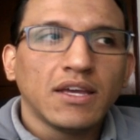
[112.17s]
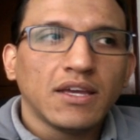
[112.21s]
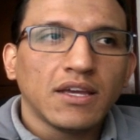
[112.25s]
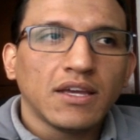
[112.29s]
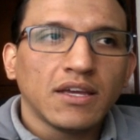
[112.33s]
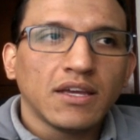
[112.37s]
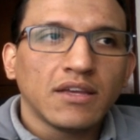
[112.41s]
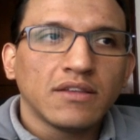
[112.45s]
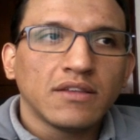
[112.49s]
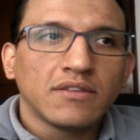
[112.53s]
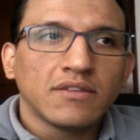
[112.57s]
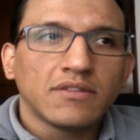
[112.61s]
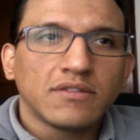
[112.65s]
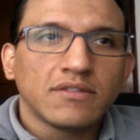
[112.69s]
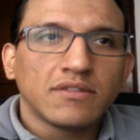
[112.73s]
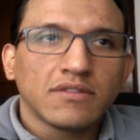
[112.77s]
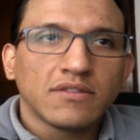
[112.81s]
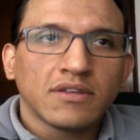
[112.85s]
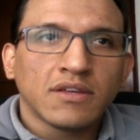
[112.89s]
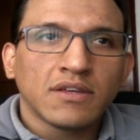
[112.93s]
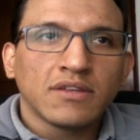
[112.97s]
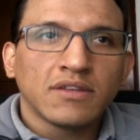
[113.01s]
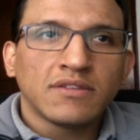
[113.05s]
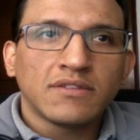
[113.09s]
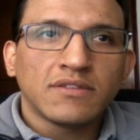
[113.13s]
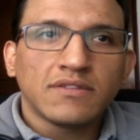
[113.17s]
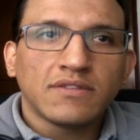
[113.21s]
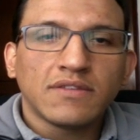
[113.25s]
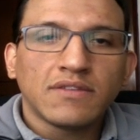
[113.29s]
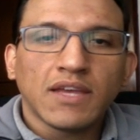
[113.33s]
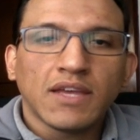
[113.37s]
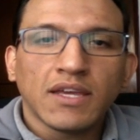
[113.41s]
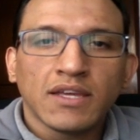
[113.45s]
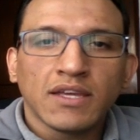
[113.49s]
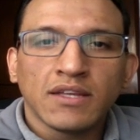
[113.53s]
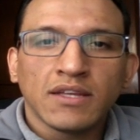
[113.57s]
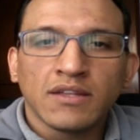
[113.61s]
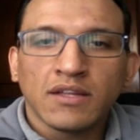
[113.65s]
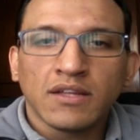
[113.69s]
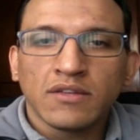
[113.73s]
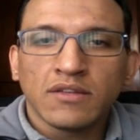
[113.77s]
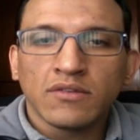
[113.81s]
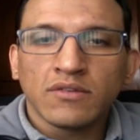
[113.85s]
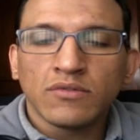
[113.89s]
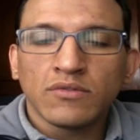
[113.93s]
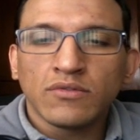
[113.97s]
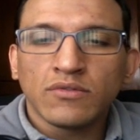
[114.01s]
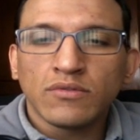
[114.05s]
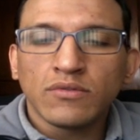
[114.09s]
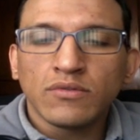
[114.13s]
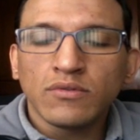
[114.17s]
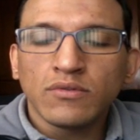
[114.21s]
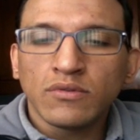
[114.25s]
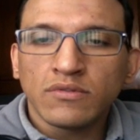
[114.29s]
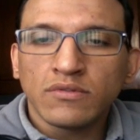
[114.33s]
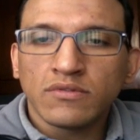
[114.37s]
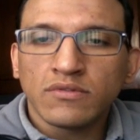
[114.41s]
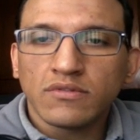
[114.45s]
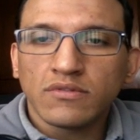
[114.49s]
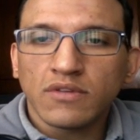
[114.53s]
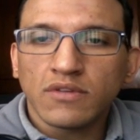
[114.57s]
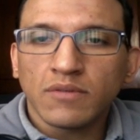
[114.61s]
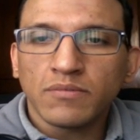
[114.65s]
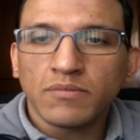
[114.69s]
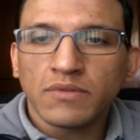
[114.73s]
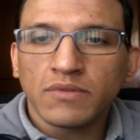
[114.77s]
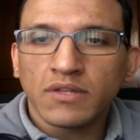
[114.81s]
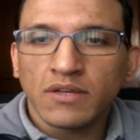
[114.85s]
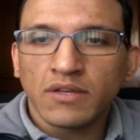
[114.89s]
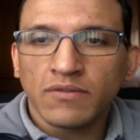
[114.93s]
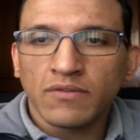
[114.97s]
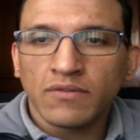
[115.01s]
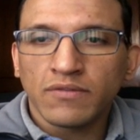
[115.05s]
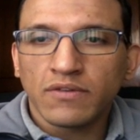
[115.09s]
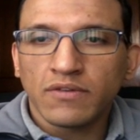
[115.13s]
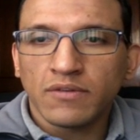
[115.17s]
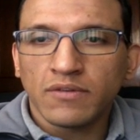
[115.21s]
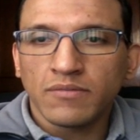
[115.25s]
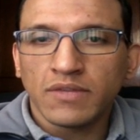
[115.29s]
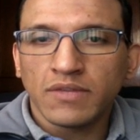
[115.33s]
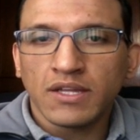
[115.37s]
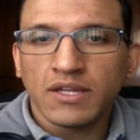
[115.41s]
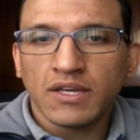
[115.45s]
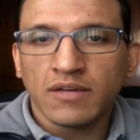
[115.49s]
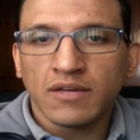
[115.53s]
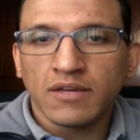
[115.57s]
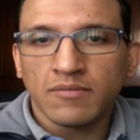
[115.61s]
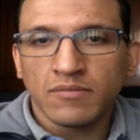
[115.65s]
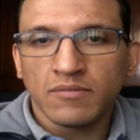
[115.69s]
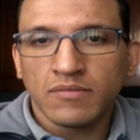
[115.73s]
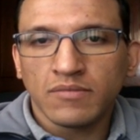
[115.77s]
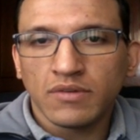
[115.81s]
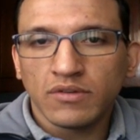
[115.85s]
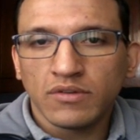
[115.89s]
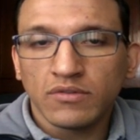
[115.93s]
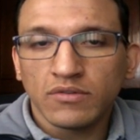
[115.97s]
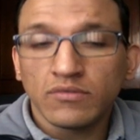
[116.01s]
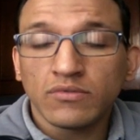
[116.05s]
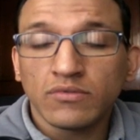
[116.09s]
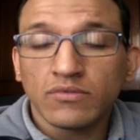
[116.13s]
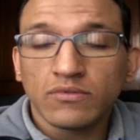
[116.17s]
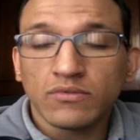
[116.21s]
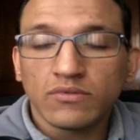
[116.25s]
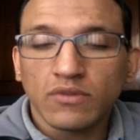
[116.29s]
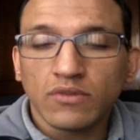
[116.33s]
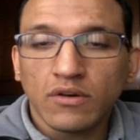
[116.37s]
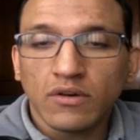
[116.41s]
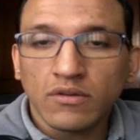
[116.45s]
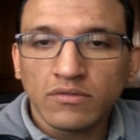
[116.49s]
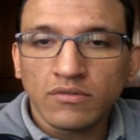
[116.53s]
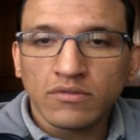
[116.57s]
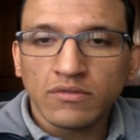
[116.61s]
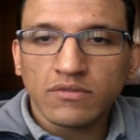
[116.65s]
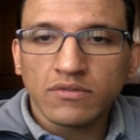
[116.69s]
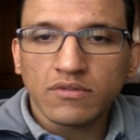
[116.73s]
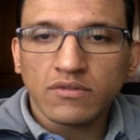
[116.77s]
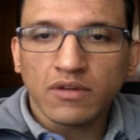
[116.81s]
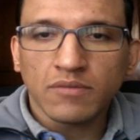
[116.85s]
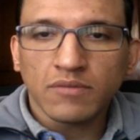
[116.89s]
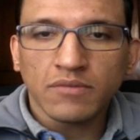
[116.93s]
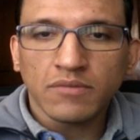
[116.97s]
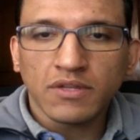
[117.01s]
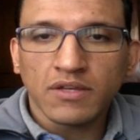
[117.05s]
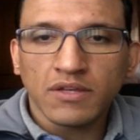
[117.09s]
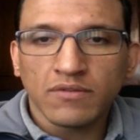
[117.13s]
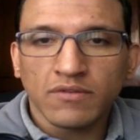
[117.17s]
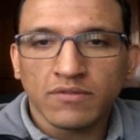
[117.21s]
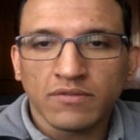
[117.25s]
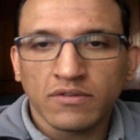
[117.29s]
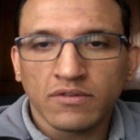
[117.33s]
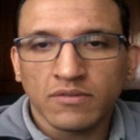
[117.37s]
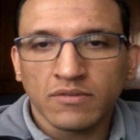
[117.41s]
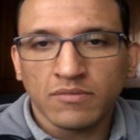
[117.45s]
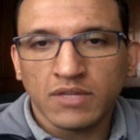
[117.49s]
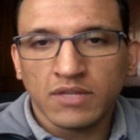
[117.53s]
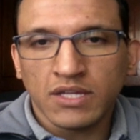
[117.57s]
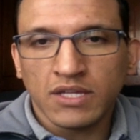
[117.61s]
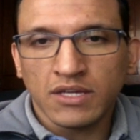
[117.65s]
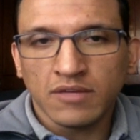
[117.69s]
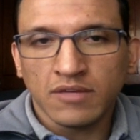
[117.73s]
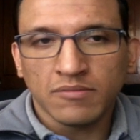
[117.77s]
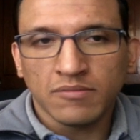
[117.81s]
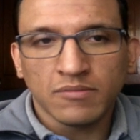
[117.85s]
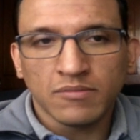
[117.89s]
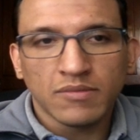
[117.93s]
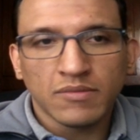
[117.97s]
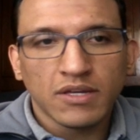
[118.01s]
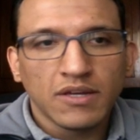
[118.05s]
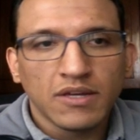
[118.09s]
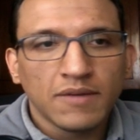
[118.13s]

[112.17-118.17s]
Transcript: is saying that you took something from them, you stole something from them,